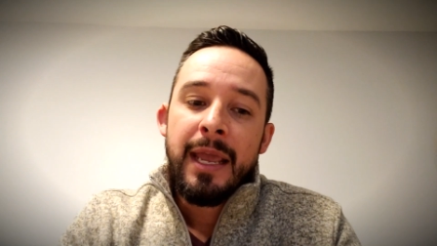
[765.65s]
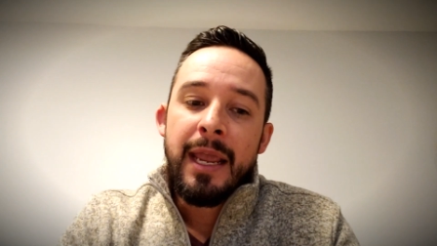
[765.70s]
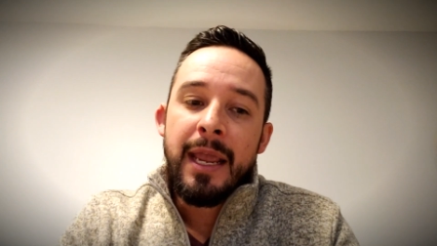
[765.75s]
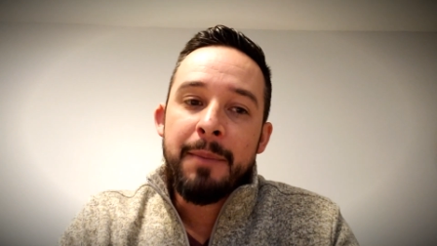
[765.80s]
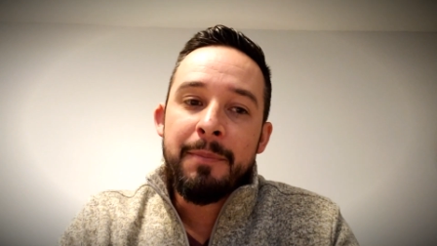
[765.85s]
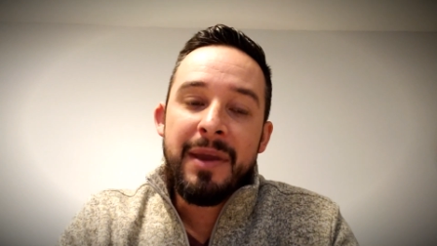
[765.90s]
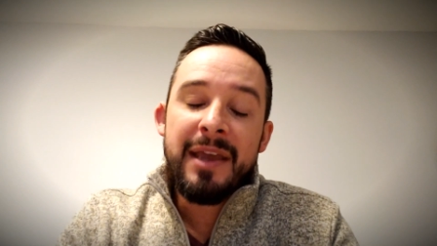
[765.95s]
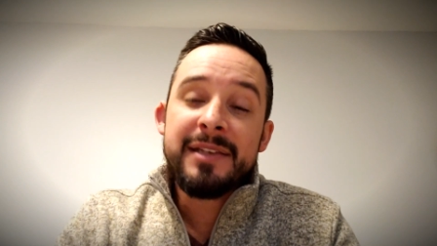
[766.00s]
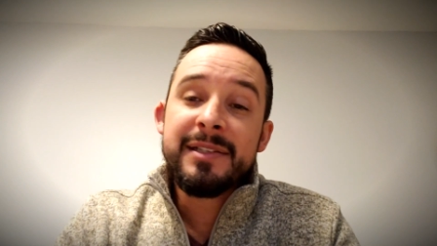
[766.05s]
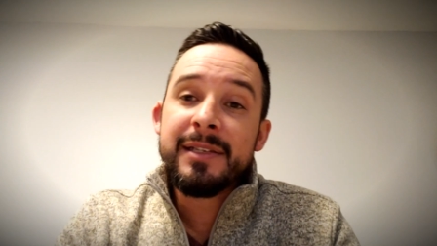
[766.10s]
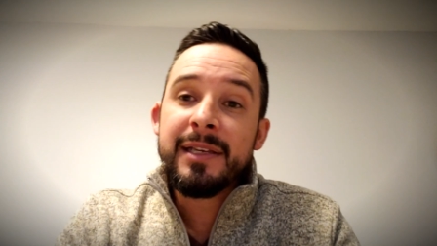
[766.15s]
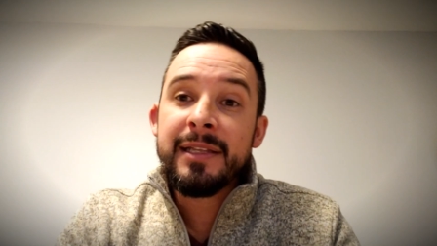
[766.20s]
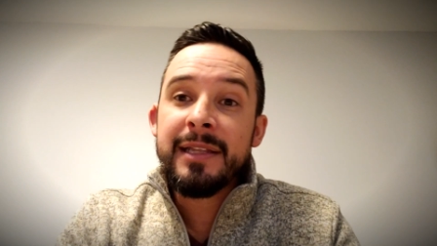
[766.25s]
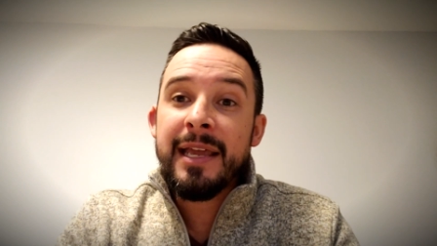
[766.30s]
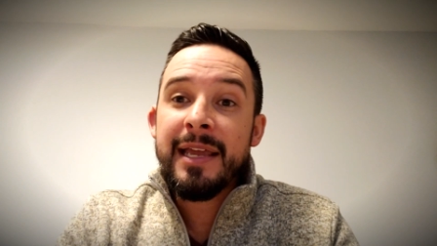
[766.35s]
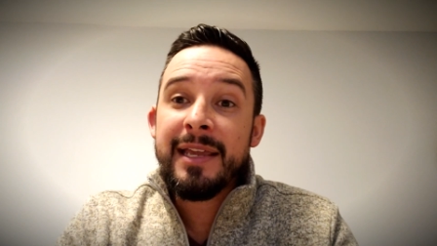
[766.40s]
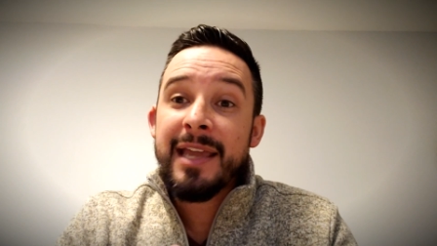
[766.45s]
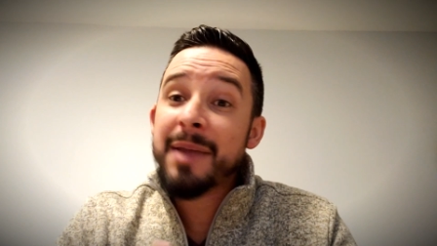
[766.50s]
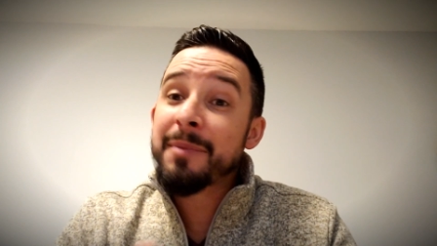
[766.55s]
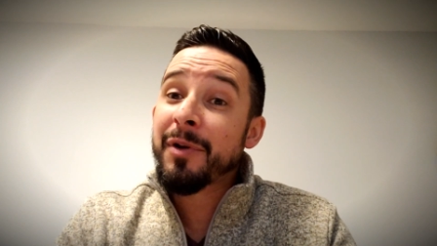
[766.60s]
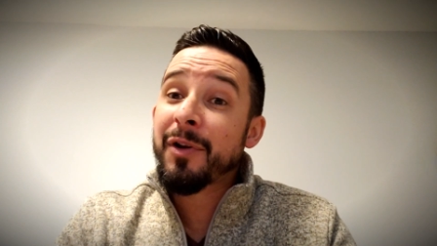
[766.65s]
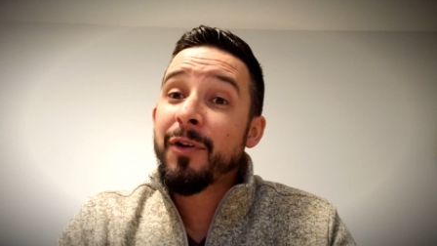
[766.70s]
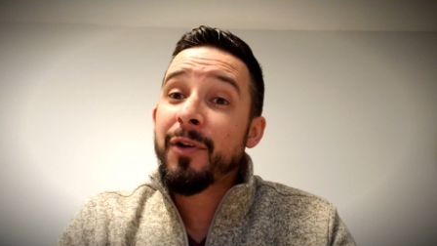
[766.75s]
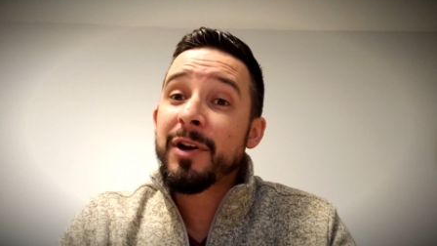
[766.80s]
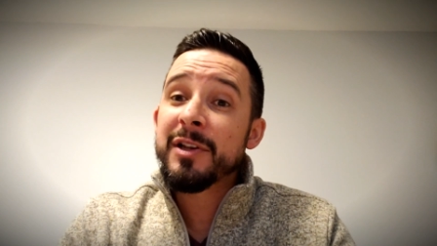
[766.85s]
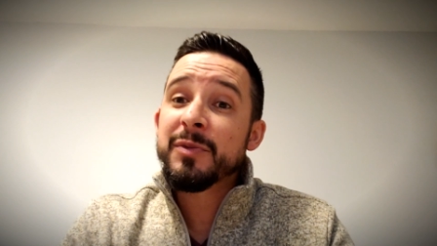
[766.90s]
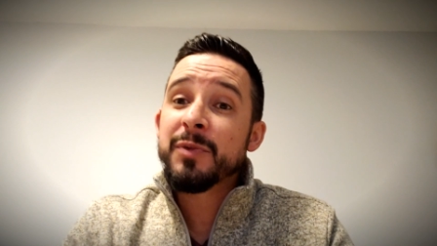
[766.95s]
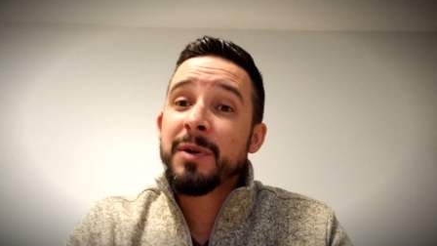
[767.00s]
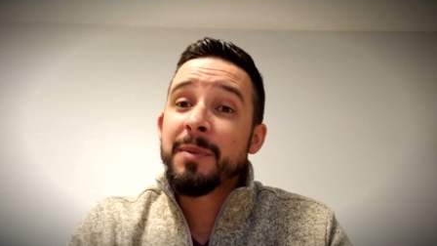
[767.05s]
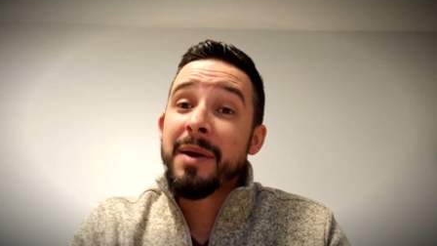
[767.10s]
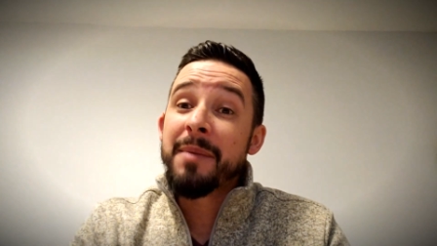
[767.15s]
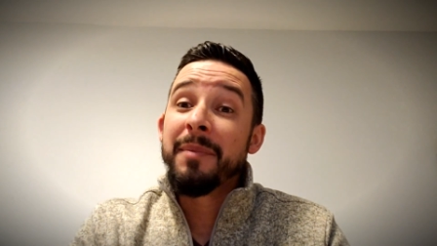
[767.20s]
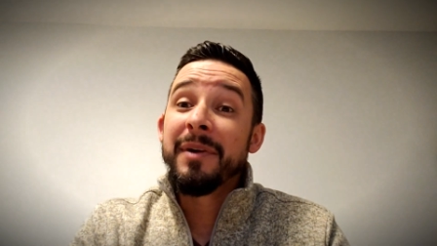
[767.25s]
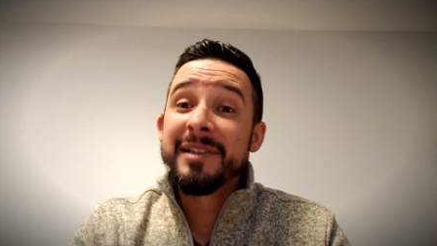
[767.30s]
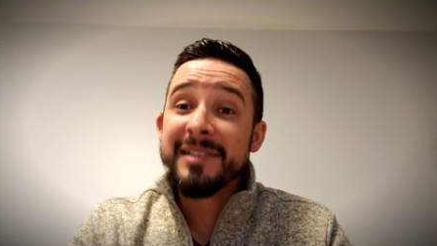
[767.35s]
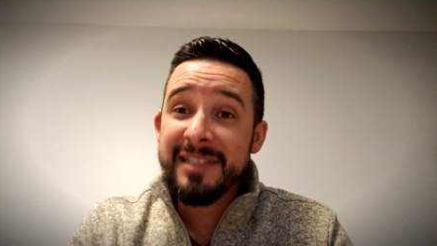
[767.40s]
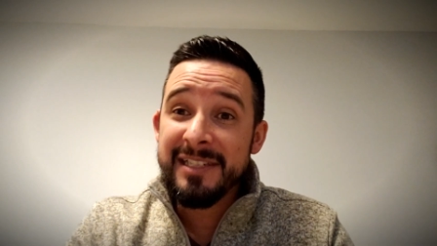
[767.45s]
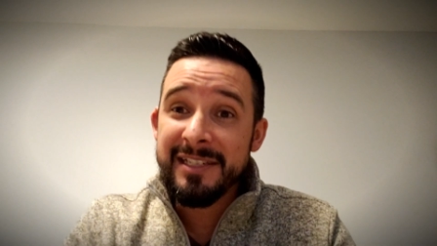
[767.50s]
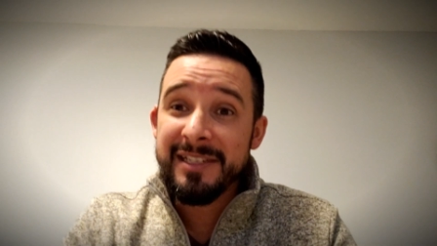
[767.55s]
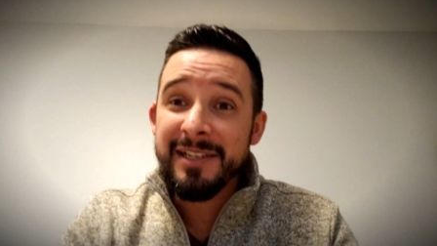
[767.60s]
And basically, they came across one of my
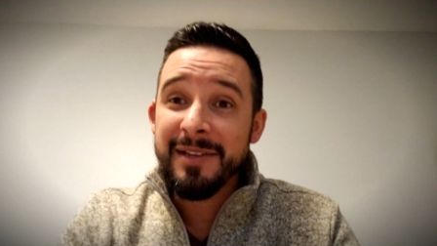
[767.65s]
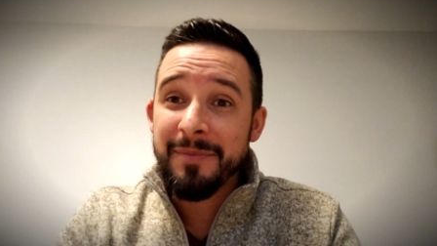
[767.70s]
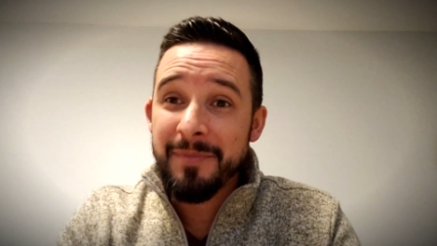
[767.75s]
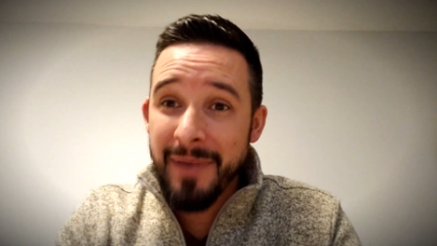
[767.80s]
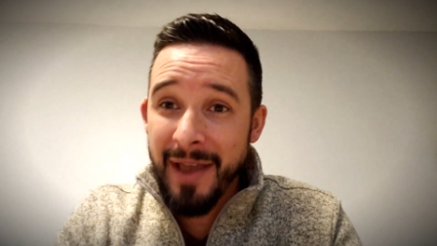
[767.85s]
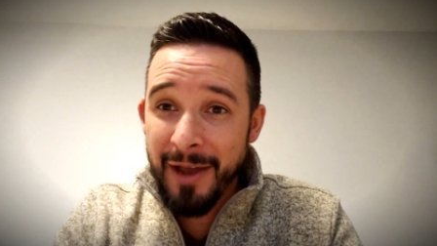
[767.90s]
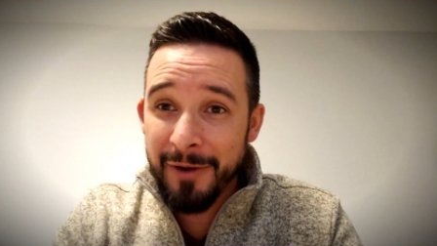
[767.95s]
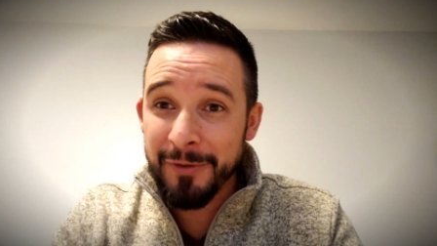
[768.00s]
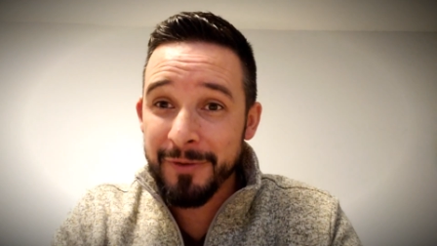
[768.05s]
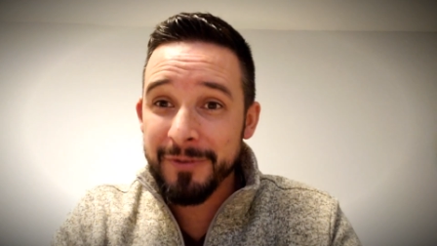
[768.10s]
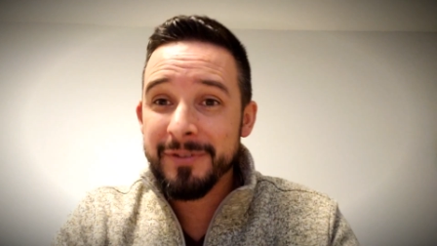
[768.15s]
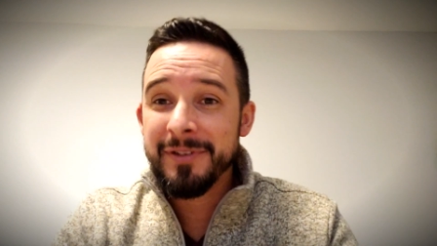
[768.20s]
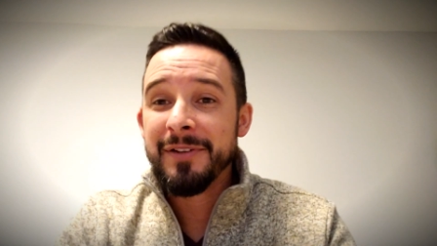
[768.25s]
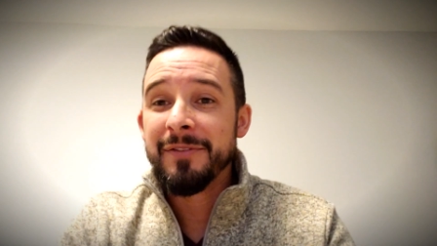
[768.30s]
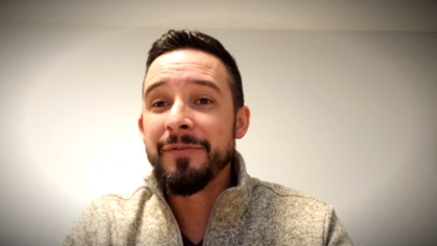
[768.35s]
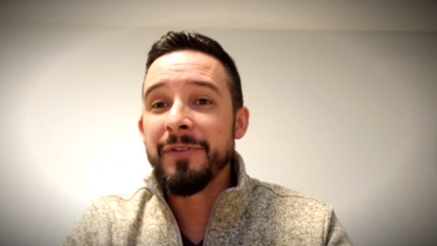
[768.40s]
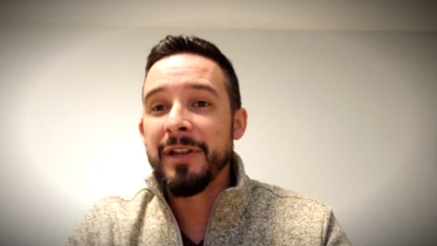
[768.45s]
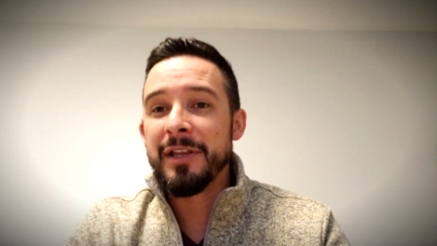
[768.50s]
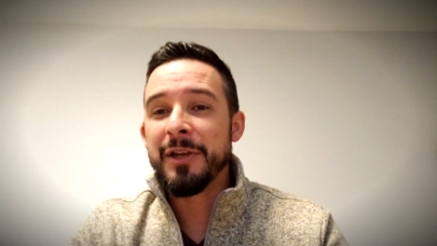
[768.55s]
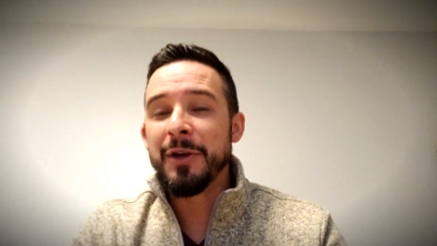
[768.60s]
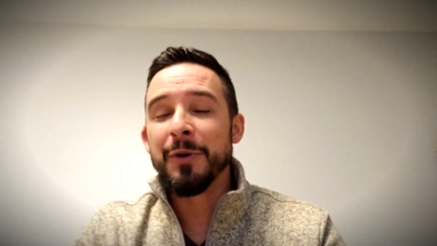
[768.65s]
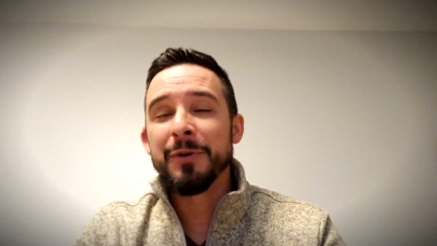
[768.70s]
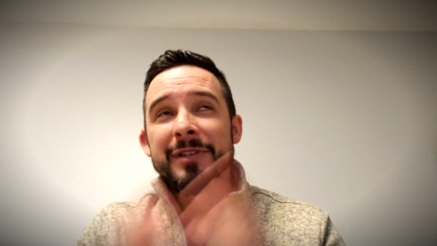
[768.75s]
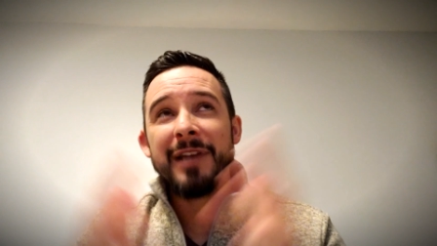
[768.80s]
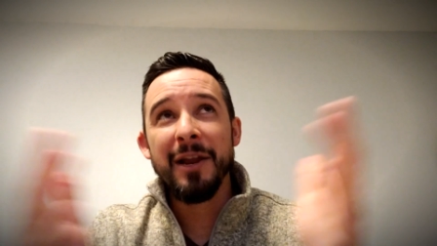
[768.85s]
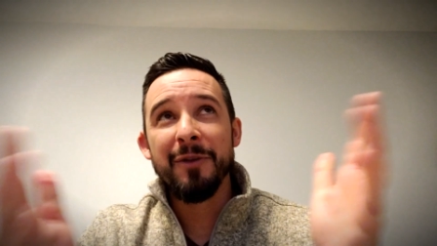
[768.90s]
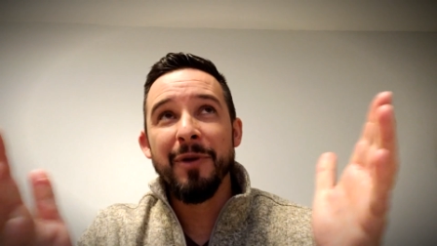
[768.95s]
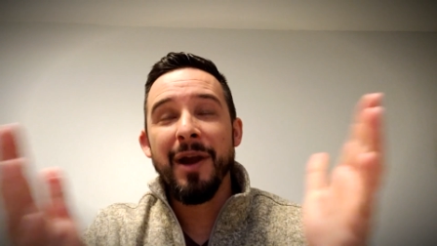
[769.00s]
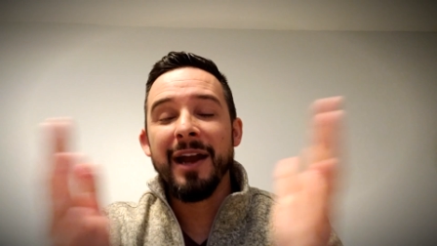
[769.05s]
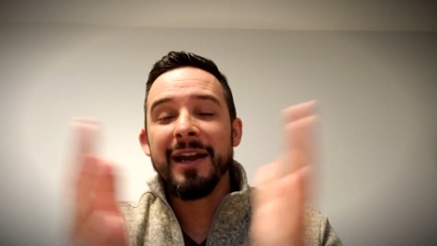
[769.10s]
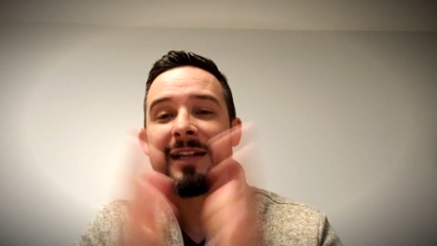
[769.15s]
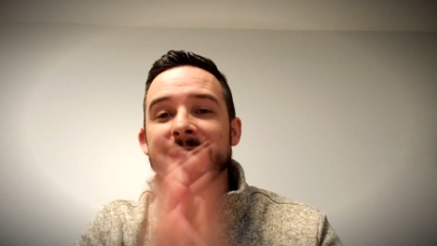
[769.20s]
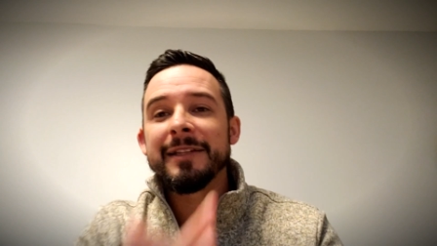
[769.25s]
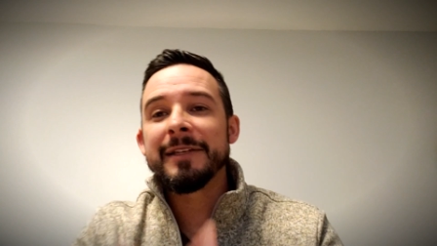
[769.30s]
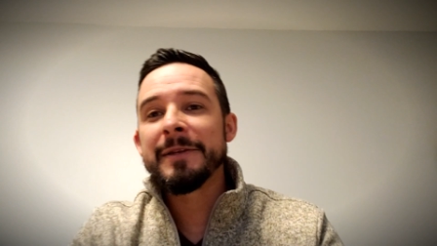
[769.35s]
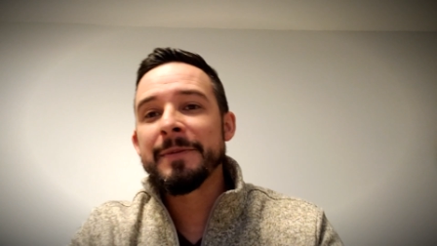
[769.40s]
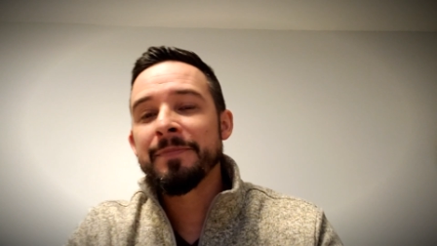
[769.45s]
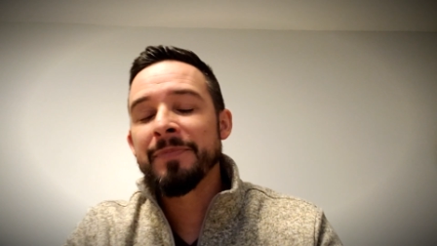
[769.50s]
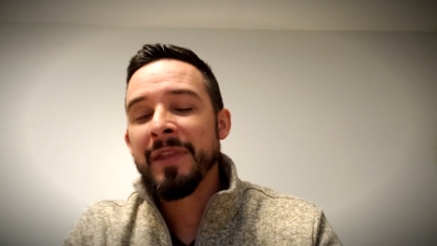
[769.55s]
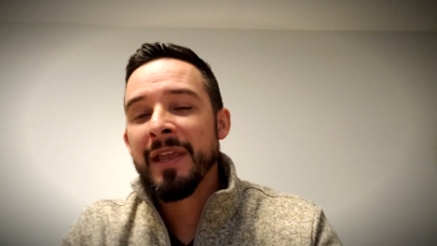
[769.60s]
muskie battle videos,
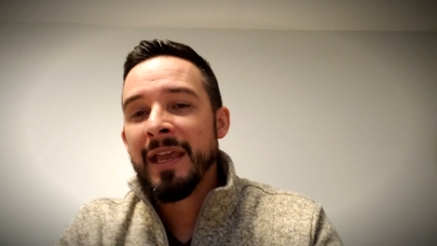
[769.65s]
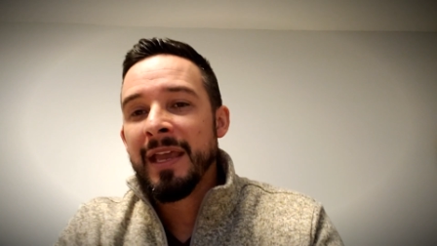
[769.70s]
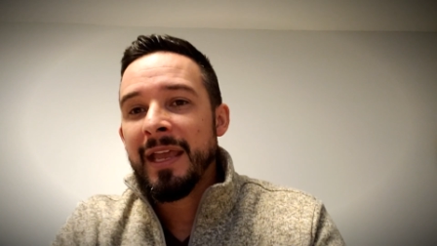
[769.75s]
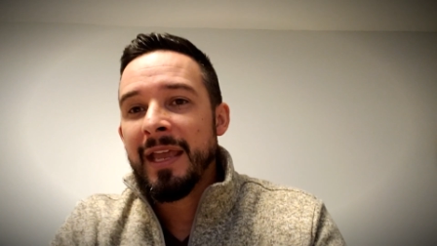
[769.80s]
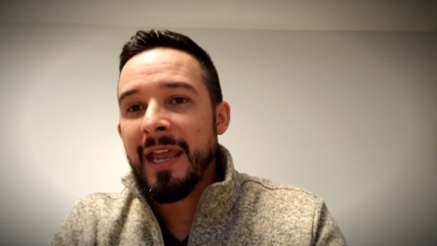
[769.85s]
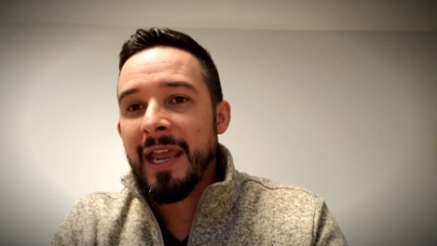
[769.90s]
ironically.